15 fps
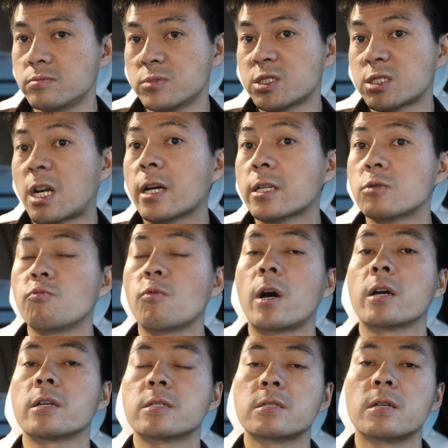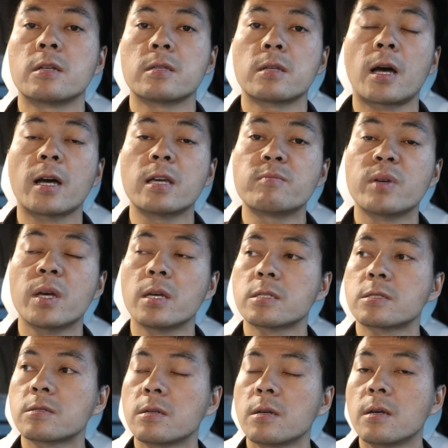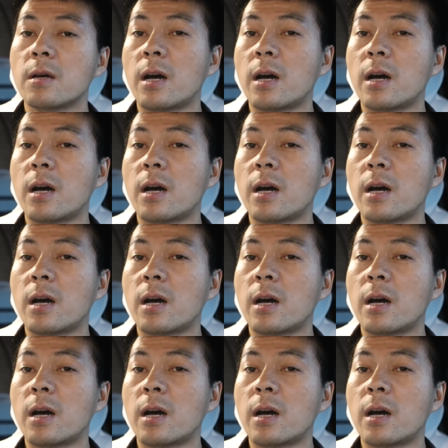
size-wise than I-Pace.